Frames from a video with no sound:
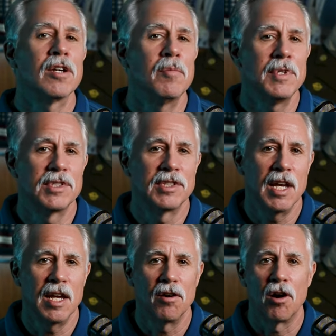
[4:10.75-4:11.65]
could be
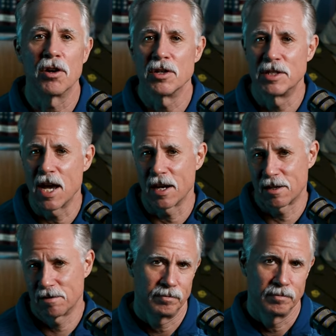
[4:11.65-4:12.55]
seen on her
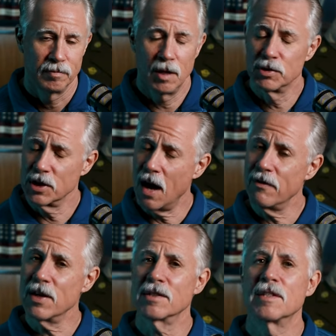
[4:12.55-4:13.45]
deck. It was
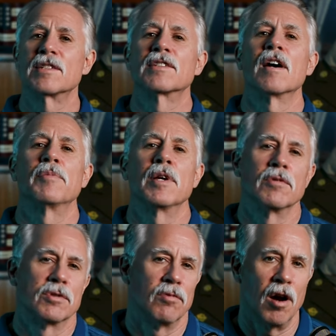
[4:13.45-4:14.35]
obvious that something
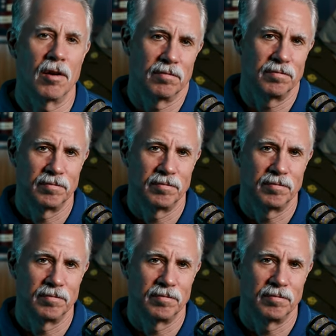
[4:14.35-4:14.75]
was wrong.